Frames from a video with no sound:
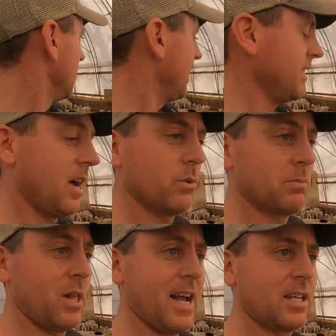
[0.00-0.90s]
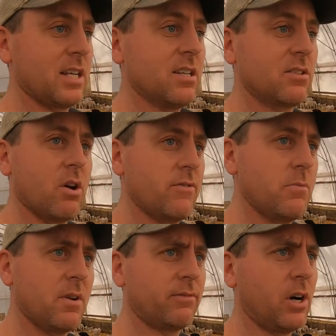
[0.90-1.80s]
And that was Blackie. So if
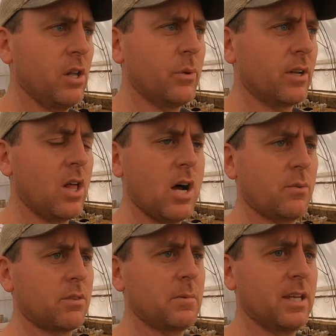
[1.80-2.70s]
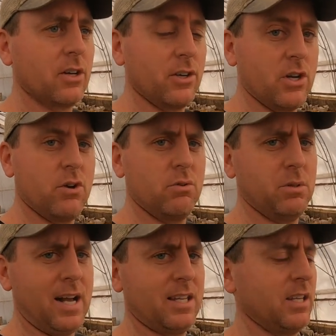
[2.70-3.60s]
you've been following along with me here, you know who
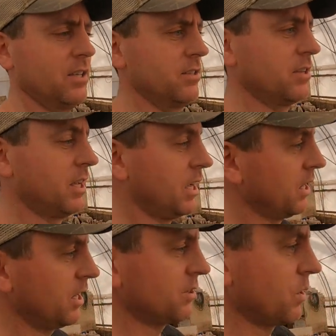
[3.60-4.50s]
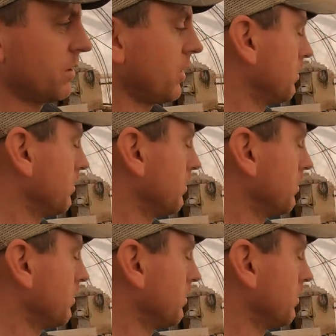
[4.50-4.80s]
Blackie is. It's one of